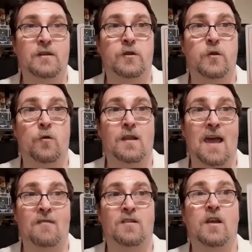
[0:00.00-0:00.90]
to your
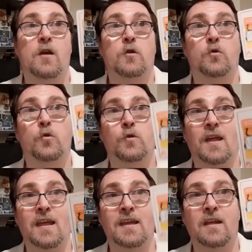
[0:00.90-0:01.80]
left to
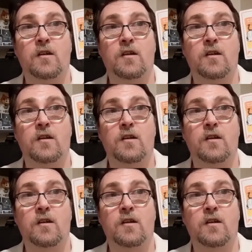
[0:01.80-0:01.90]
take